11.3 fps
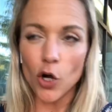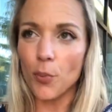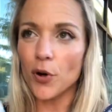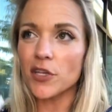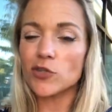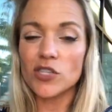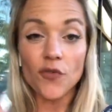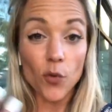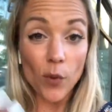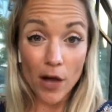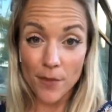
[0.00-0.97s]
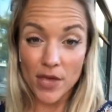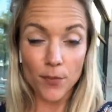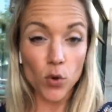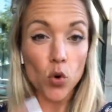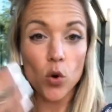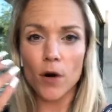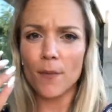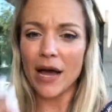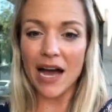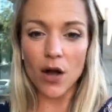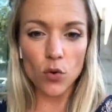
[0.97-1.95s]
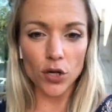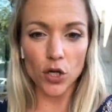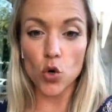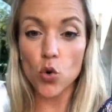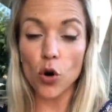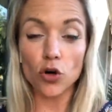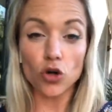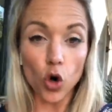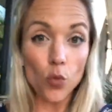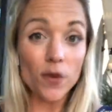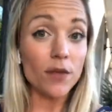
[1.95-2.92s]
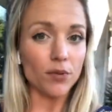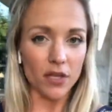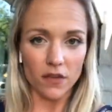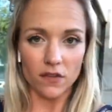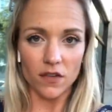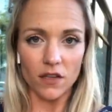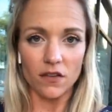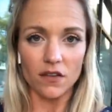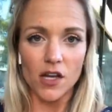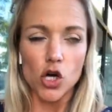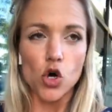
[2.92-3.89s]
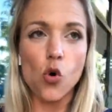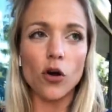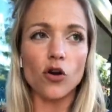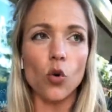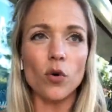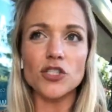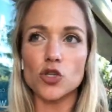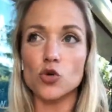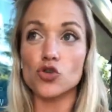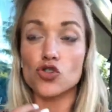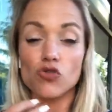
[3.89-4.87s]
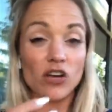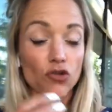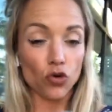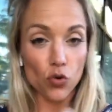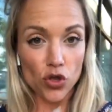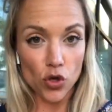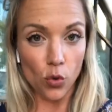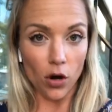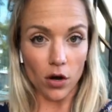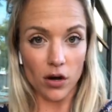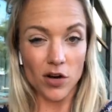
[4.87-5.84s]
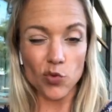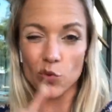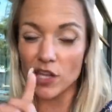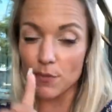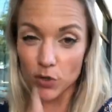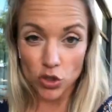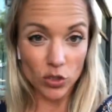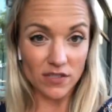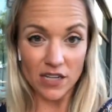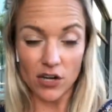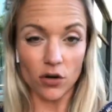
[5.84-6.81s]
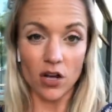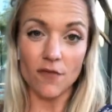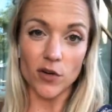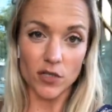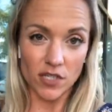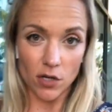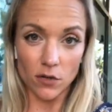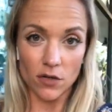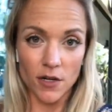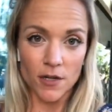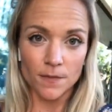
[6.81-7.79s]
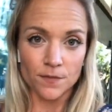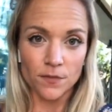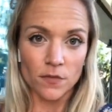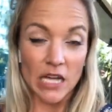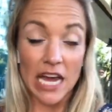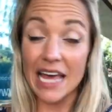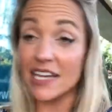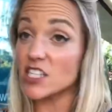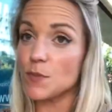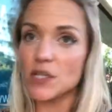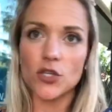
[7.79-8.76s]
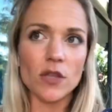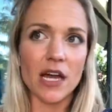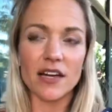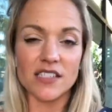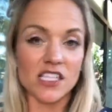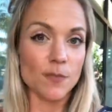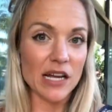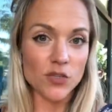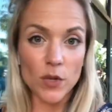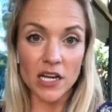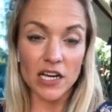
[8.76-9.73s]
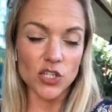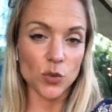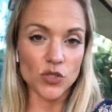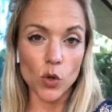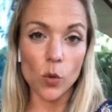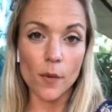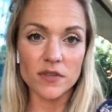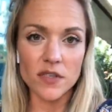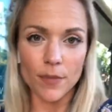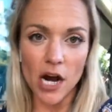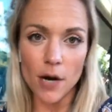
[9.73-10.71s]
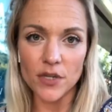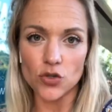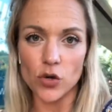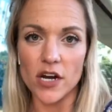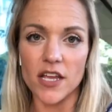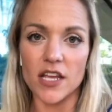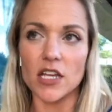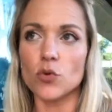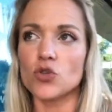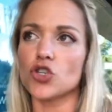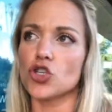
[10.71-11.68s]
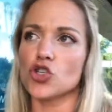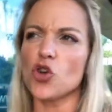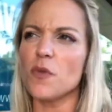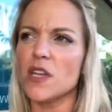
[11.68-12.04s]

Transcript: Putting yourself around people who are empowering, who are going places, who are going to stretch who you are and really push you outside of your comfort zone. And I can speak to that because this past weekend I just went to a women's empowerment training, and it was just